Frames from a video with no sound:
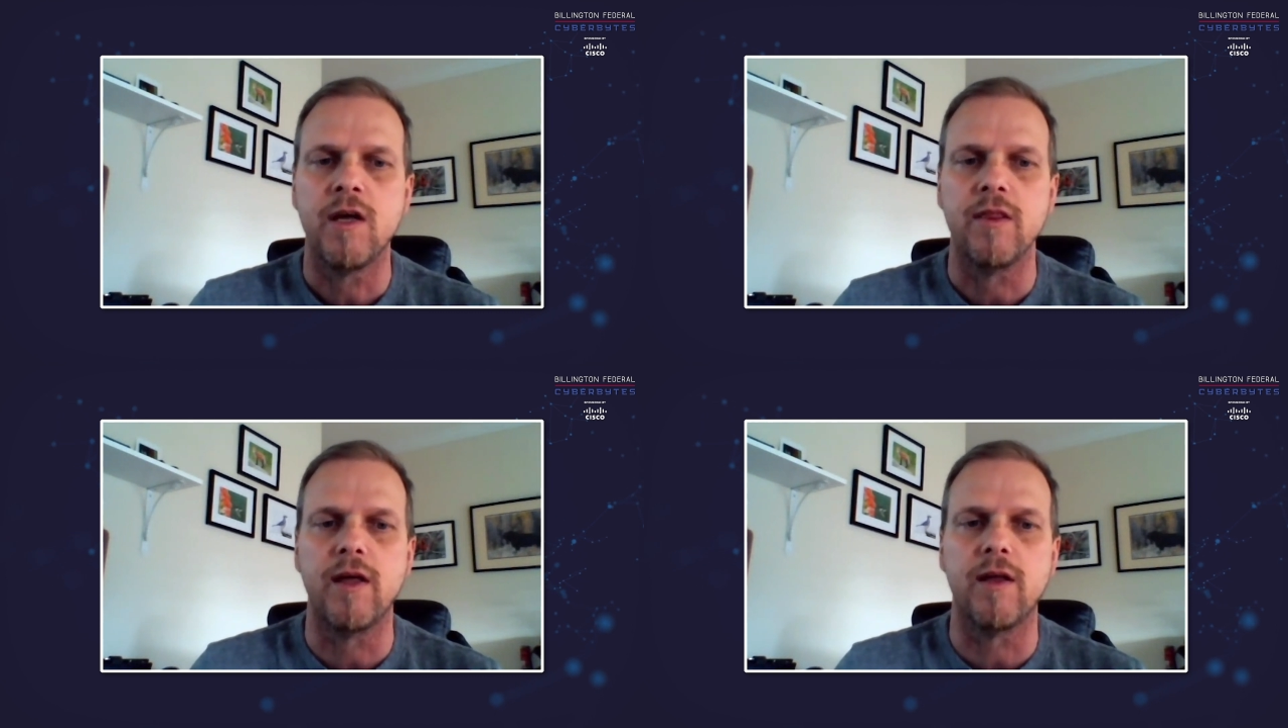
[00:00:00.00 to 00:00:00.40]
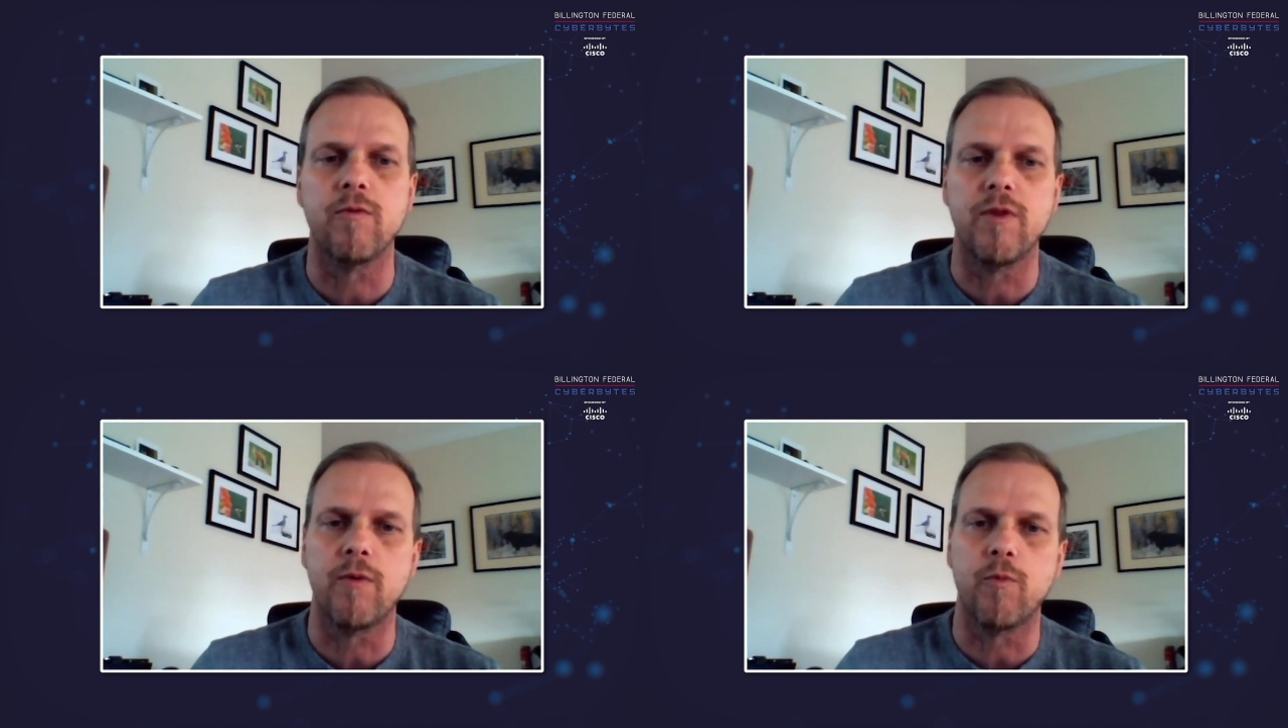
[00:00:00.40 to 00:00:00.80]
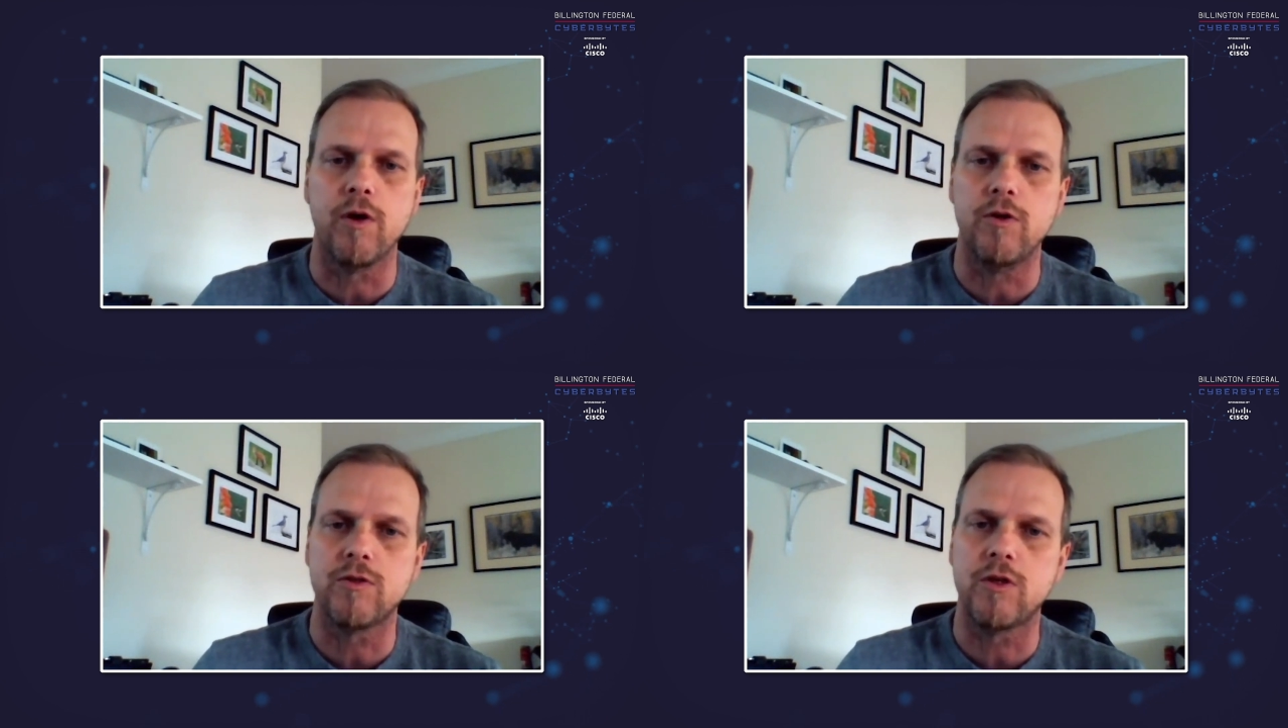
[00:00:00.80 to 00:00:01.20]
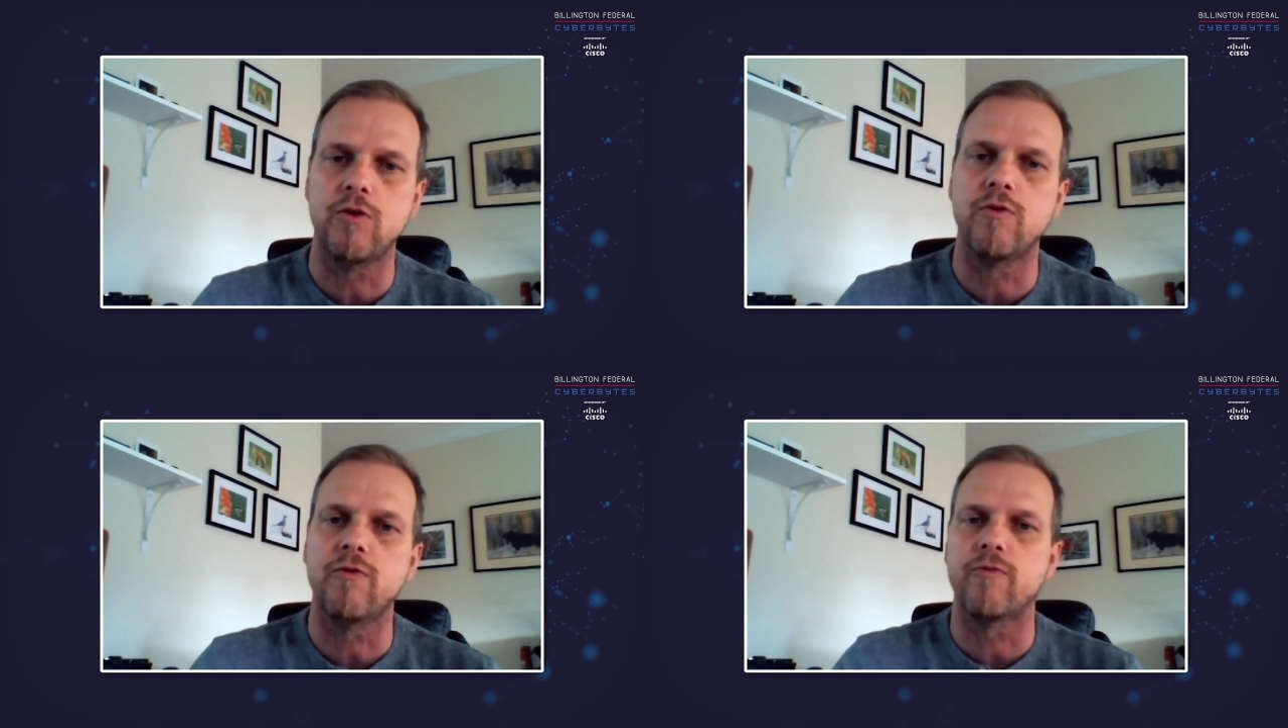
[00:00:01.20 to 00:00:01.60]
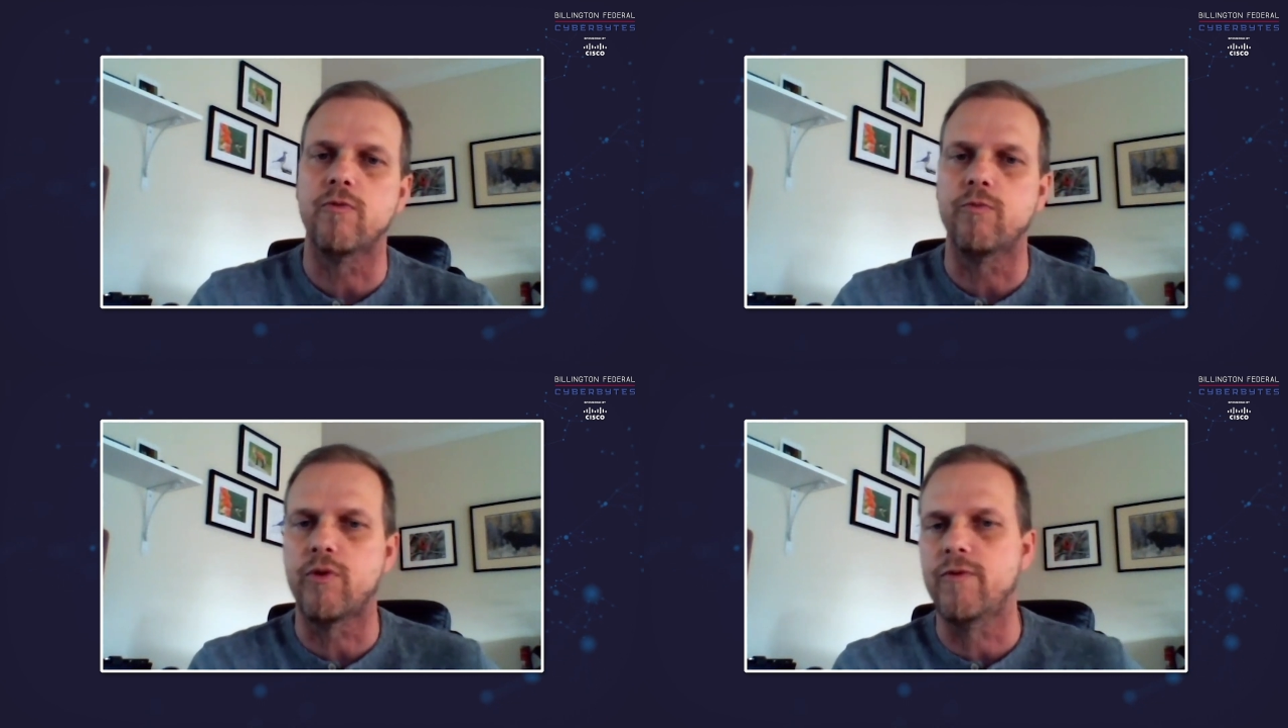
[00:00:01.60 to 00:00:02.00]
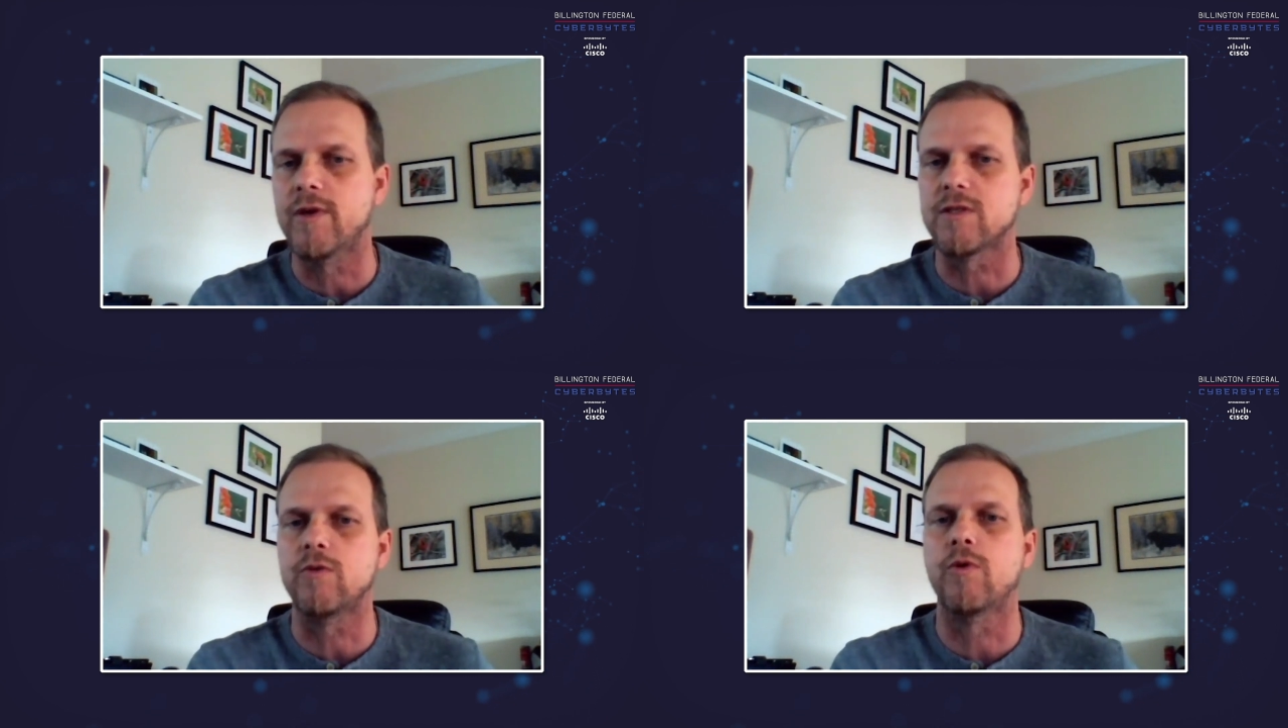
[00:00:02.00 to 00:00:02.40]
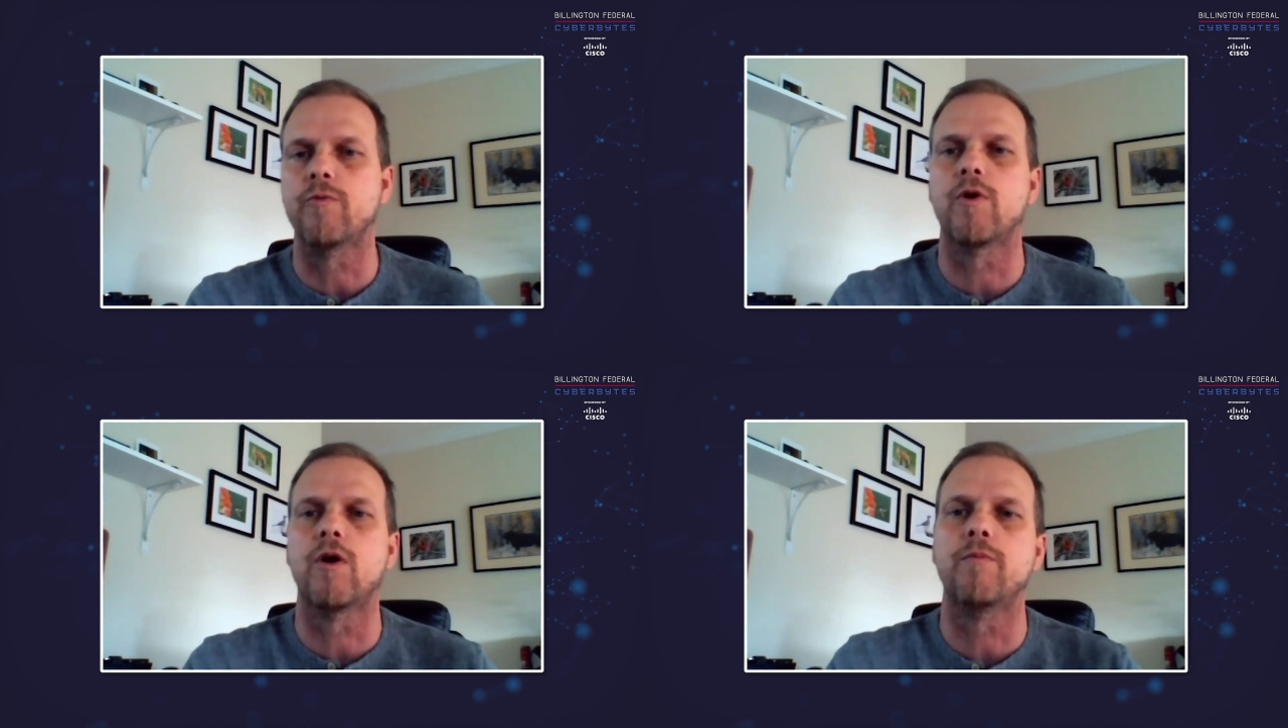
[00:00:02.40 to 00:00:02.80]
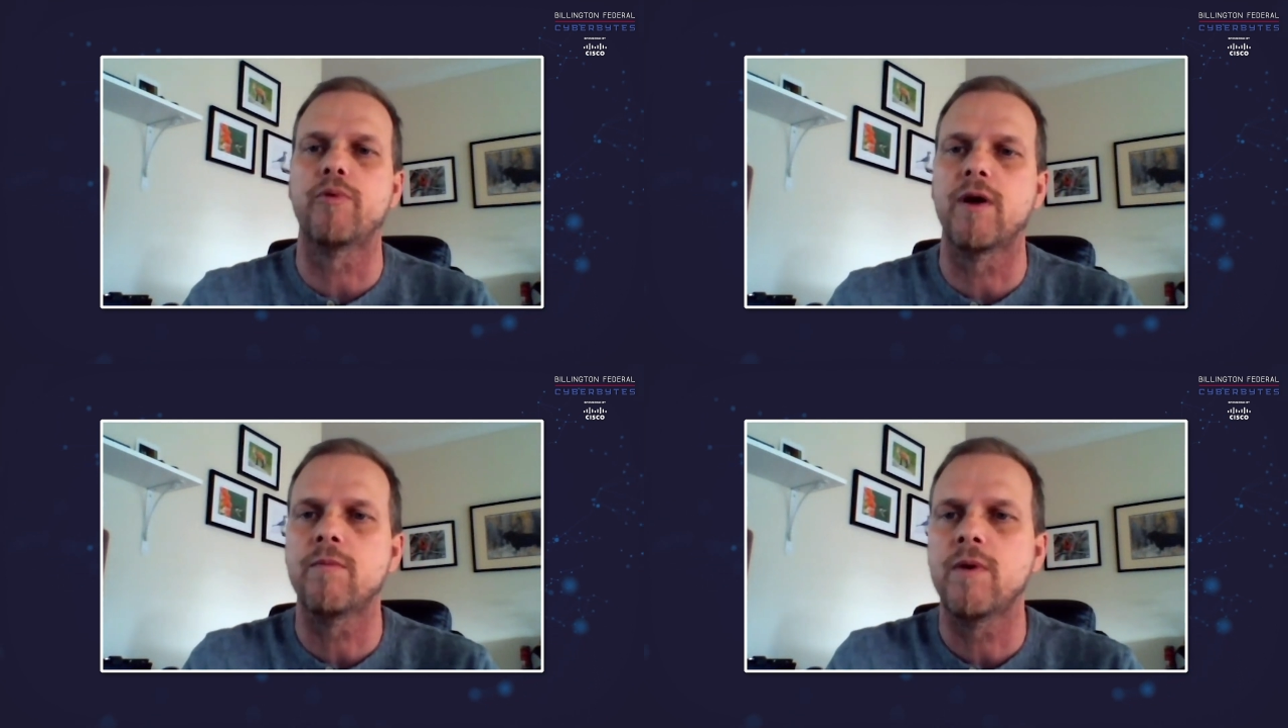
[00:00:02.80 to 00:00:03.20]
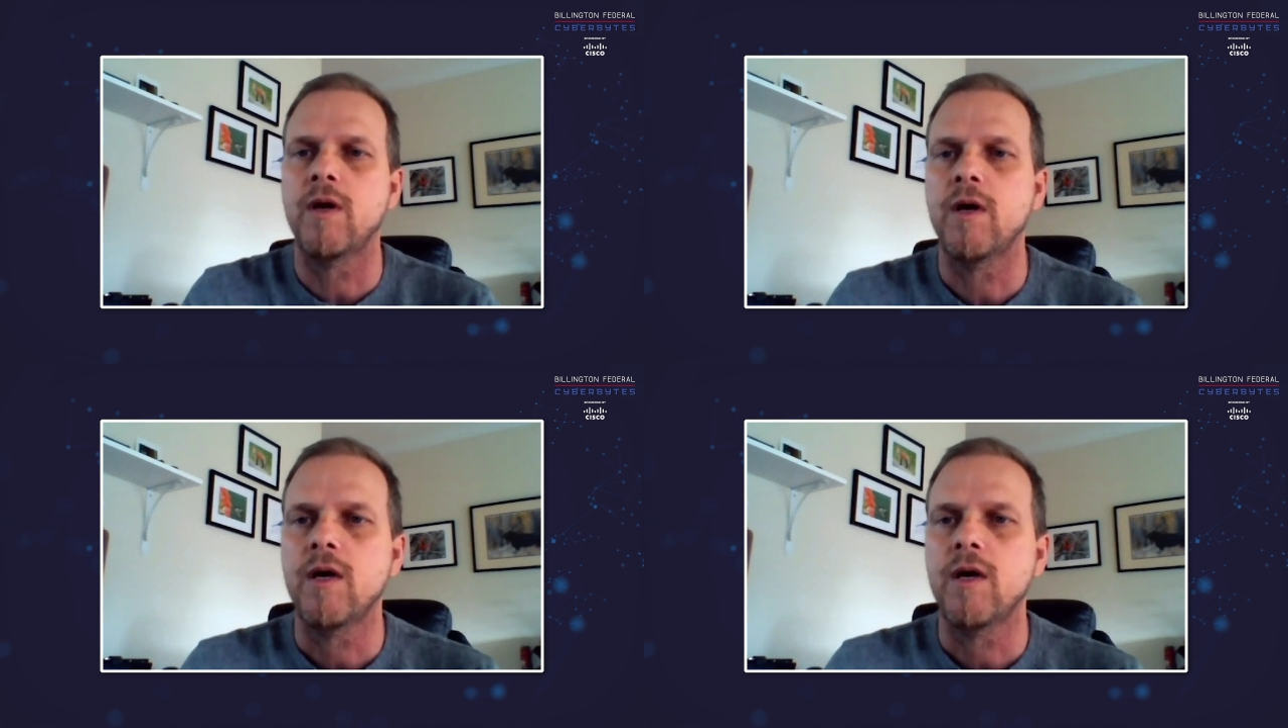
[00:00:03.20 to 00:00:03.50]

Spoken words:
than we're used to previously when we're on-prem.